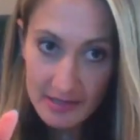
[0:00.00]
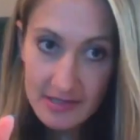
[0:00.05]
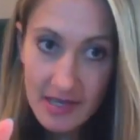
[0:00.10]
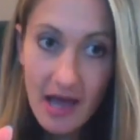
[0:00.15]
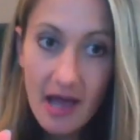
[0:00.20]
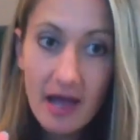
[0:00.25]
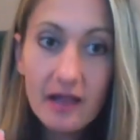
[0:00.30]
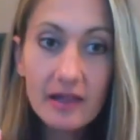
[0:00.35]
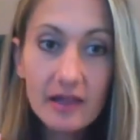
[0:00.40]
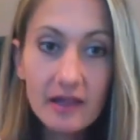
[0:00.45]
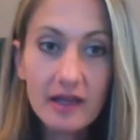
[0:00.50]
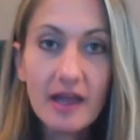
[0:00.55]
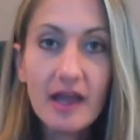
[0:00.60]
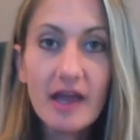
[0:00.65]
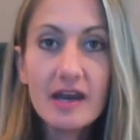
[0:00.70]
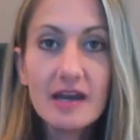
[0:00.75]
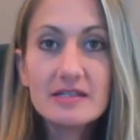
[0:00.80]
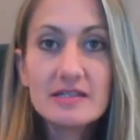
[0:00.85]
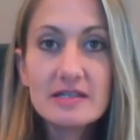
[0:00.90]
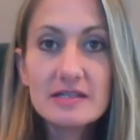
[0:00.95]
Exactly.
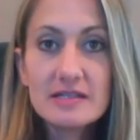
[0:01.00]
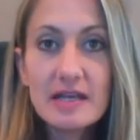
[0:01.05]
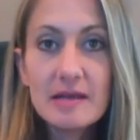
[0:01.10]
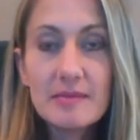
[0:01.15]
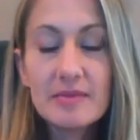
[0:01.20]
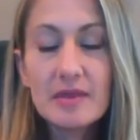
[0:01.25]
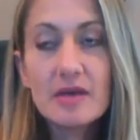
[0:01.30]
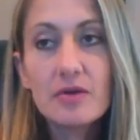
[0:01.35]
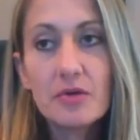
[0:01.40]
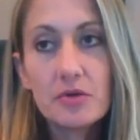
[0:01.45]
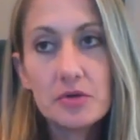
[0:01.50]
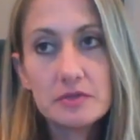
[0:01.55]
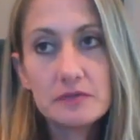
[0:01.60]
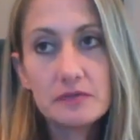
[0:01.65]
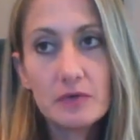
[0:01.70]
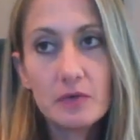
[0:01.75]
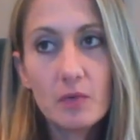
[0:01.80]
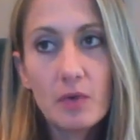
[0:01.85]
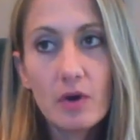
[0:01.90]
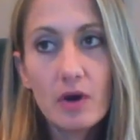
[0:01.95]
And it's the same thing goes
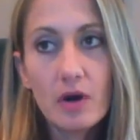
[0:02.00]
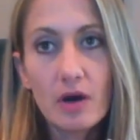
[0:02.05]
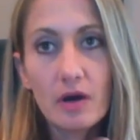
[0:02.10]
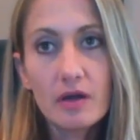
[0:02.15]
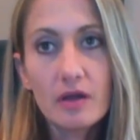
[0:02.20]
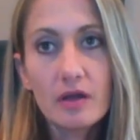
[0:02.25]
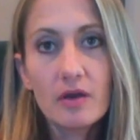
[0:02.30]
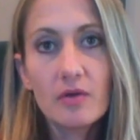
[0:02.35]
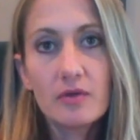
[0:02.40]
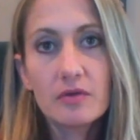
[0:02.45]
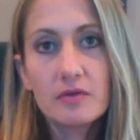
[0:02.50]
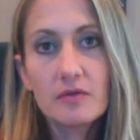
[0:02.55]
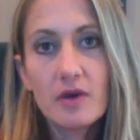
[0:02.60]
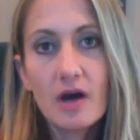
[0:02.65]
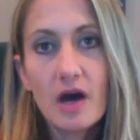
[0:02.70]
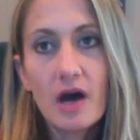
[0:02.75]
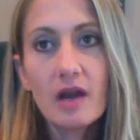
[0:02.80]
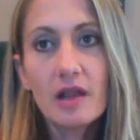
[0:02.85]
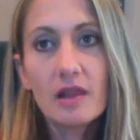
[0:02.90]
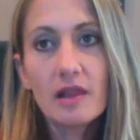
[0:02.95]
for work. You've
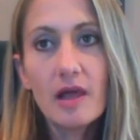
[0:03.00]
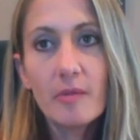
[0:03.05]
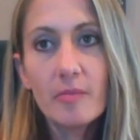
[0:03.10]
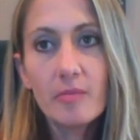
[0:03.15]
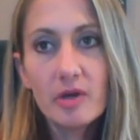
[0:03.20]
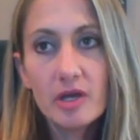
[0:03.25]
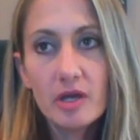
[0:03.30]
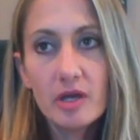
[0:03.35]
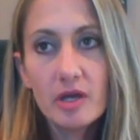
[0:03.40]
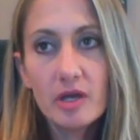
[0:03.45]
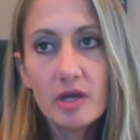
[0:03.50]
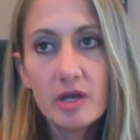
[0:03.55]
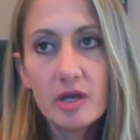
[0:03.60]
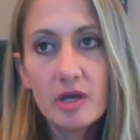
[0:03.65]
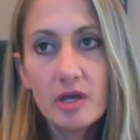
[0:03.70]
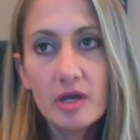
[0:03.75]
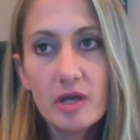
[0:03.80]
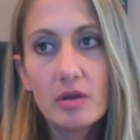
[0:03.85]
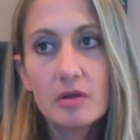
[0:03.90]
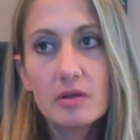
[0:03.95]
got to let
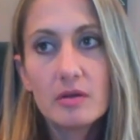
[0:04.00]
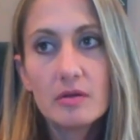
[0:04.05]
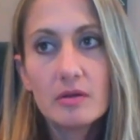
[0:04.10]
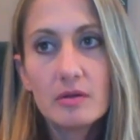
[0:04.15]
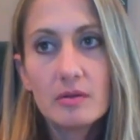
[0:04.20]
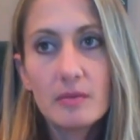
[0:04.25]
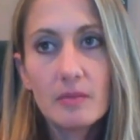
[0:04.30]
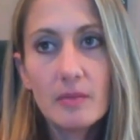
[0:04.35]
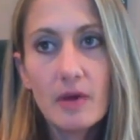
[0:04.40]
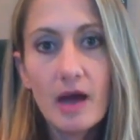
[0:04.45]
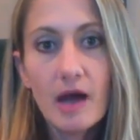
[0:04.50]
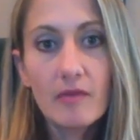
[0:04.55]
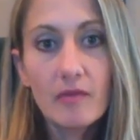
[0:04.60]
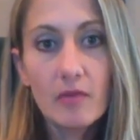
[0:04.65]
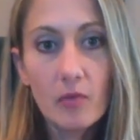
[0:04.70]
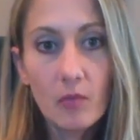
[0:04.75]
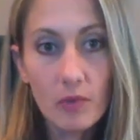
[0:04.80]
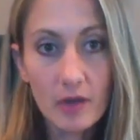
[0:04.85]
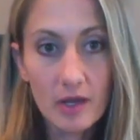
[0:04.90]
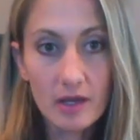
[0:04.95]
people have
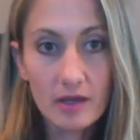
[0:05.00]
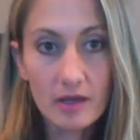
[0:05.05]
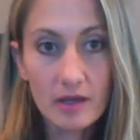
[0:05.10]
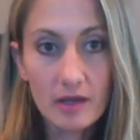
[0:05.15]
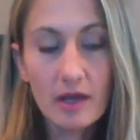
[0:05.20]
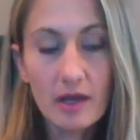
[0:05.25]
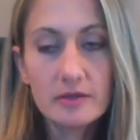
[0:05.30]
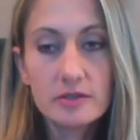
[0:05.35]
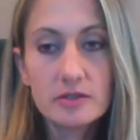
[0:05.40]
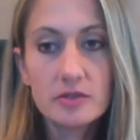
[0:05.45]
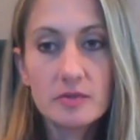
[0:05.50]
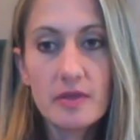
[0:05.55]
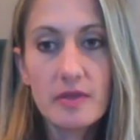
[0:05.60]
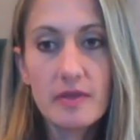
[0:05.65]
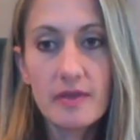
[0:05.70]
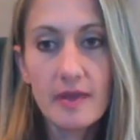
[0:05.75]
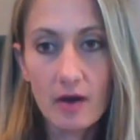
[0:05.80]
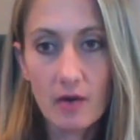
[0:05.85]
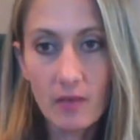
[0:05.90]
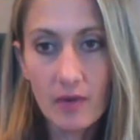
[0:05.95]
a win and do it
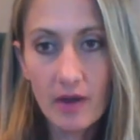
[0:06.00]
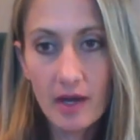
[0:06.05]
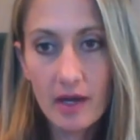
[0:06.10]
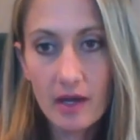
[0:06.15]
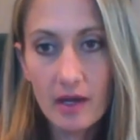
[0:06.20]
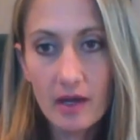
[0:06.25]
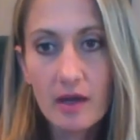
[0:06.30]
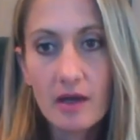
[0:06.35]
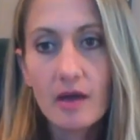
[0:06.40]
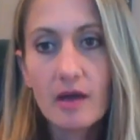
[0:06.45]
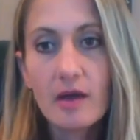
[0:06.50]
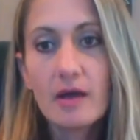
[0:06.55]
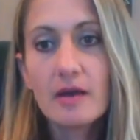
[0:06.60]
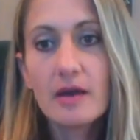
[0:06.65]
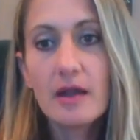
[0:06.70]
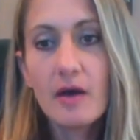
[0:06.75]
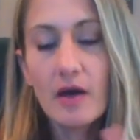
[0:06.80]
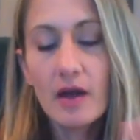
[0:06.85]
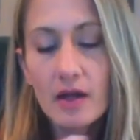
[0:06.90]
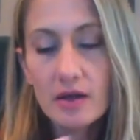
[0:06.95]
their way.
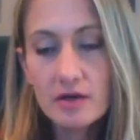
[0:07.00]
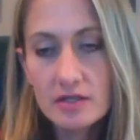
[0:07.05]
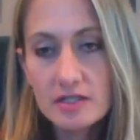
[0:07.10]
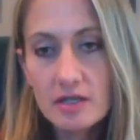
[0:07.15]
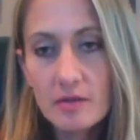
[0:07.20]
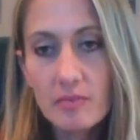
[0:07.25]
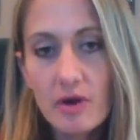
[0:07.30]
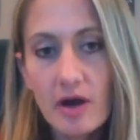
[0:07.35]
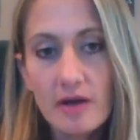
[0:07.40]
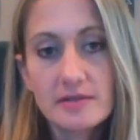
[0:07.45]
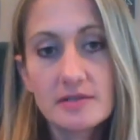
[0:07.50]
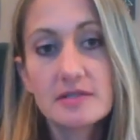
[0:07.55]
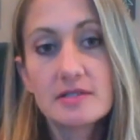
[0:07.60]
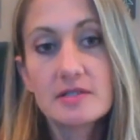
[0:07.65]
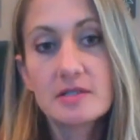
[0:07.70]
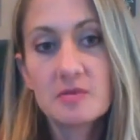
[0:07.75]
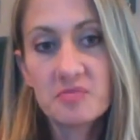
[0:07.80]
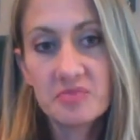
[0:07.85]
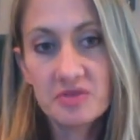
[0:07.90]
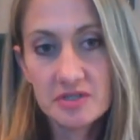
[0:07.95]
Now, I understand
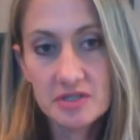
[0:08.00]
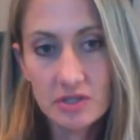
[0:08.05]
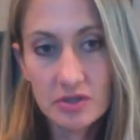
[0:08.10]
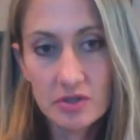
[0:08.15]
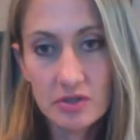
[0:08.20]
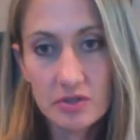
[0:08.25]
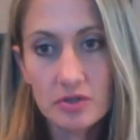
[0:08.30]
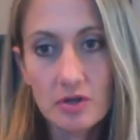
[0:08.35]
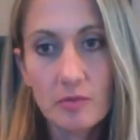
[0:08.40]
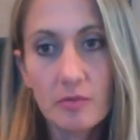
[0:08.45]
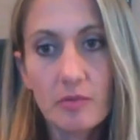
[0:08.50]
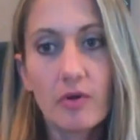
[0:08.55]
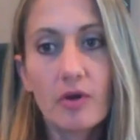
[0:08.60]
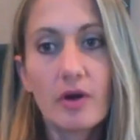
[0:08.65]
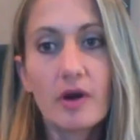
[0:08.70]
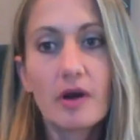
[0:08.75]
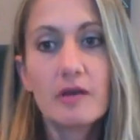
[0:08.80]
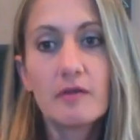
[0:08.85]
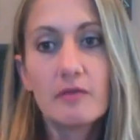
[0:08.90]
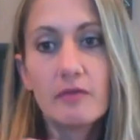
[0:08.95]
processes and procedures are
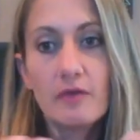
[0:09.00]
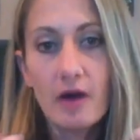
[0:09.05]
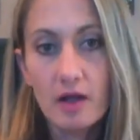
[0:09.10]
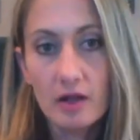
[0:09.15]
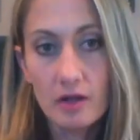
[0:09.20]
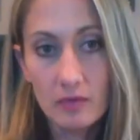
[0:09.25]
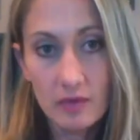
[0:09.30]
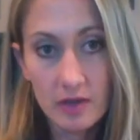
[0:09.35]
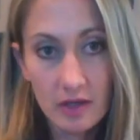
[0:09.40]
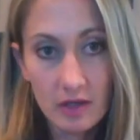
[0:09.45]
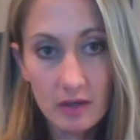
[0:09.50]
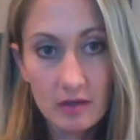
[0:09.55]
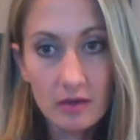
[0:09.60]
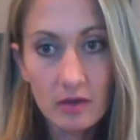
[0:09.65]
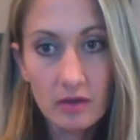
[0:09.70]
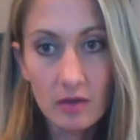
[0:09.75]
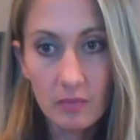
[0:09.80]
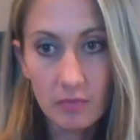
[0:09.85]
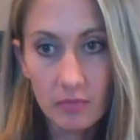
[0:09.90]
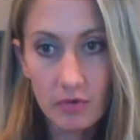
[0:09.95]
important, and following,
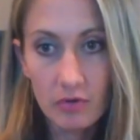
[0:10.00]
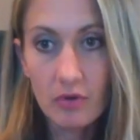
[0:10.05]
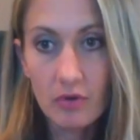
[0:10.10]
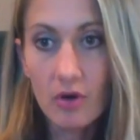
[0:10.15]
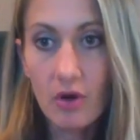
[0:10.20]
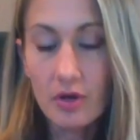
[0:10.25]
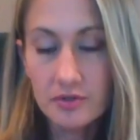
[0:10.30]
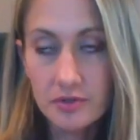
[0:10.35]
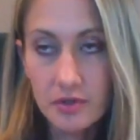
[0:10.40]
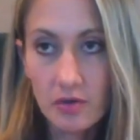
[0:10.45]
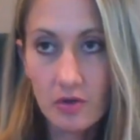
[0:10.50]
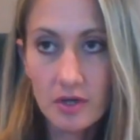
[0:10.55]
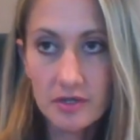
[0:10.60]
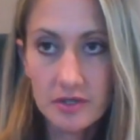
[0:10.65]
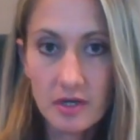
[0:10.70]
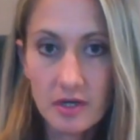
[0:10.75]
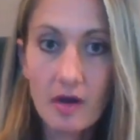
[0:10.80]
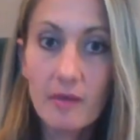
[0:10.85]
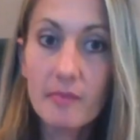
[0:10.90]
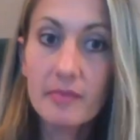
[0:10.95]
protocols across
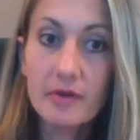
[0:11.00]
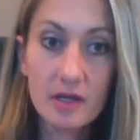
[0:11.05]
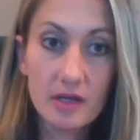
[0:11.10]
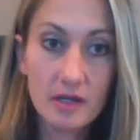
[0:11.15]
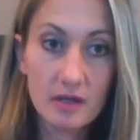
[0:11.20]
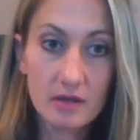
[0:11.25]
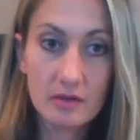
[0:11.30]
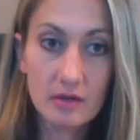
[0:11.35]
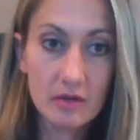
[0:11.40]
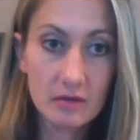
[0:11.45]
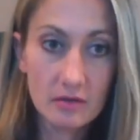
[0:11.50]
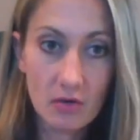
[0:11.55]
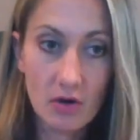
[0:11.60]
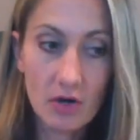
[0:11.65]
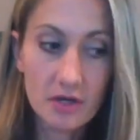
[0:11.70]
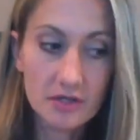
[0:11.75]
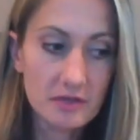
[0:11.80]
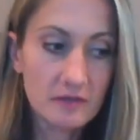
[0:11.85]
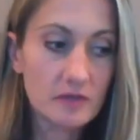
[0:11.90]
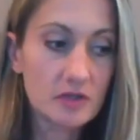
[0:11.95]
a company and
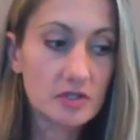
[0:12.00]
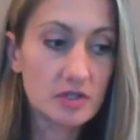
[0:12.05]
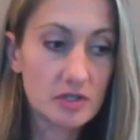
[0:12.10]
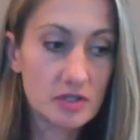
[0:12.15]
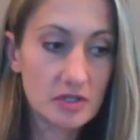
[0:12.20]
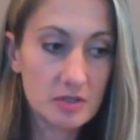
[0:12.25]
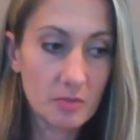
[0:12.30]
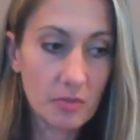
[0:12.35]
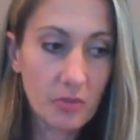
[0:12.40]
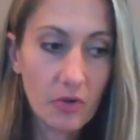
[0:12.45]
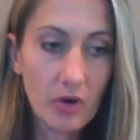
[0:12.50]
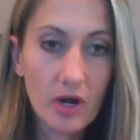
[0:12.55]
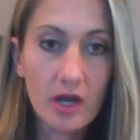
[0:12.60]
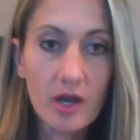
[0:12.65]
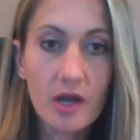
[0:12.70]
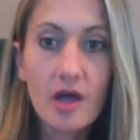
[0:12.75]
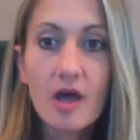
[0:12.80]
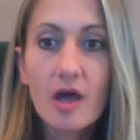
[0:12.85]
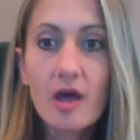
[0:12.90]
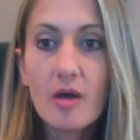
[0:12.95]
across divisions is
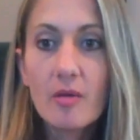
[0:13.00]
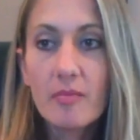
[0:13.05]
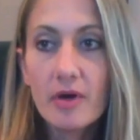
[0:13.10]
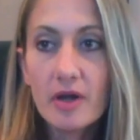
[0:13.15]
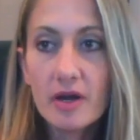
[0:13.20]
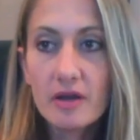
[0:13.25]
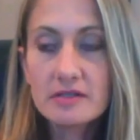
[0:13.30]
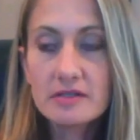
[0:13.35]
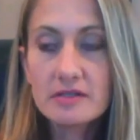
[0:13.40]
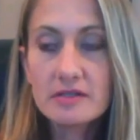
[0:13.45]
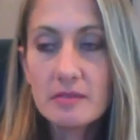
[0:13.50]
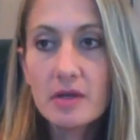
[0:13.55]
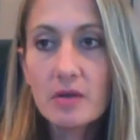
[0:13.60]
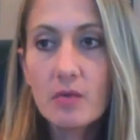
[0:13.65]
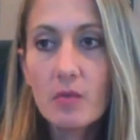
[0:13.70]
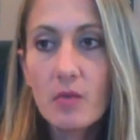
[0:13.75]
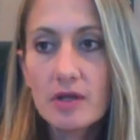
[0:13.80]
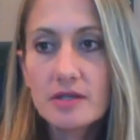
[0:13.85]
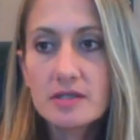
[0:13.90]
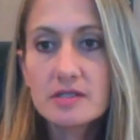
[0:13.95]
important. But if somebody
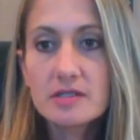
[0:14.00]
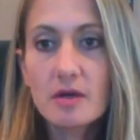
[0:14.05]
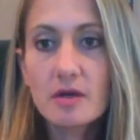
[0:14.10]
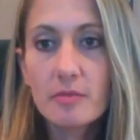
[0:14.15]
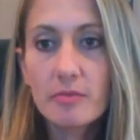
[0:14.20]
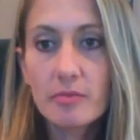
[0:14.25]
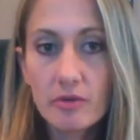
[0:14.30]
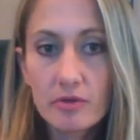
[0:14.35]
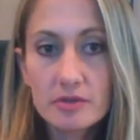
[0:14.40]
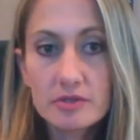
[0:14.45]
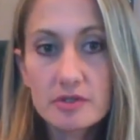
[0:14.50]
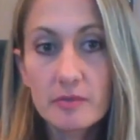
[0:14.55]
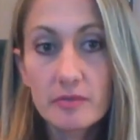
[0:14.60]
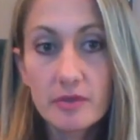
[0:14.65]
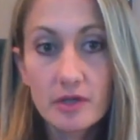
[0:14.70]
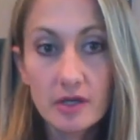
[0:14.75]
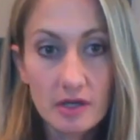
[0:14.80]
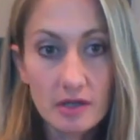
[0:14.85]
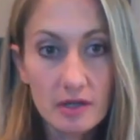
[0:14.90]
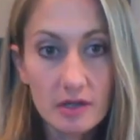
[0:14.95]
wants to approach
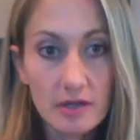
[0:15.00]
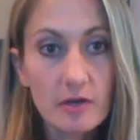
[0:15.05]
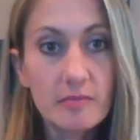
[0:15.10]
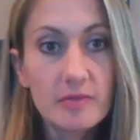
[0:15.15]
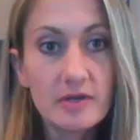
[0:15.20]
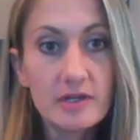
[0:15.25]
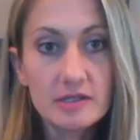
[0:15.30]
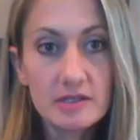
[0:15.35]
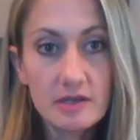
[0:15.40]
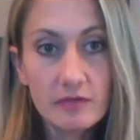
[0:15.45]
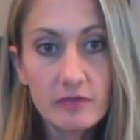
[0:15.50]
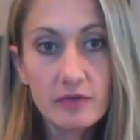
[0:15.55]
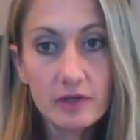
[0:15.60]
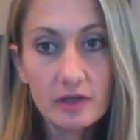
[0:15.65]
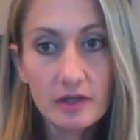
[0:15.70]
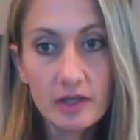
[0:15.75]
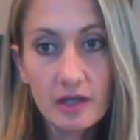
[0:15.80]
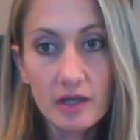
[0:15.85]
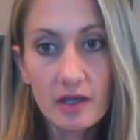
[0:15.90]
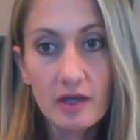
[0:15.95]
something a little bit
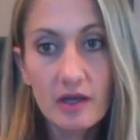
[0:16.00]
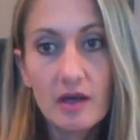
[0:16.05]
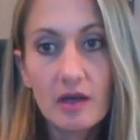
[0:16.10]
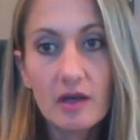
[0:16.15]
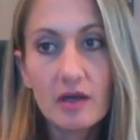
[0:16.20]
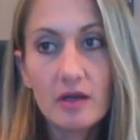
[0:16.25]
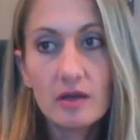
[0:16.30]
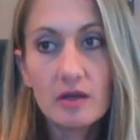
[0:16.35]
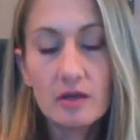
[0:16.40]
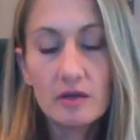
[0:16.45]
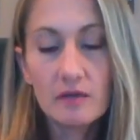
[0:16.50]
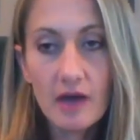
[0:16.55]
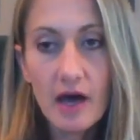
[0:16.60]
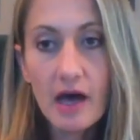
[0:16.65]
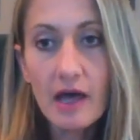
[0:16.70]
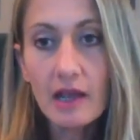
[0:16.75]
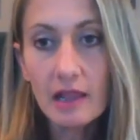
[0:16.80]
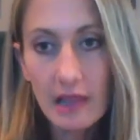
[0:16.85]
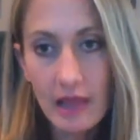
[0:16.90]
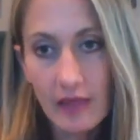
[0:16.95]
differently, you've
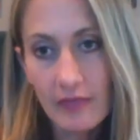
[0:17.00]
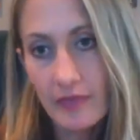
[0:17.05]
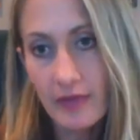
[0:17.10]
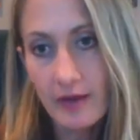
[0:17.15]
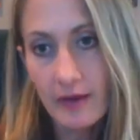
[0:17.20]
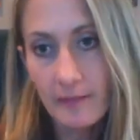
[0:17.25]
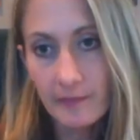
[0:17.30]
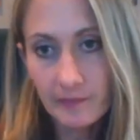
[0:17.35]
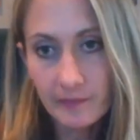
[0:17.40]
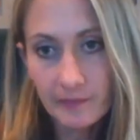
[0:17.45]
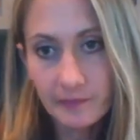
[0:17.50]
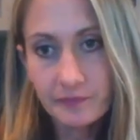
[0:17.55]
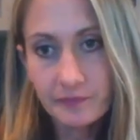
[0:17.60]
got to let them.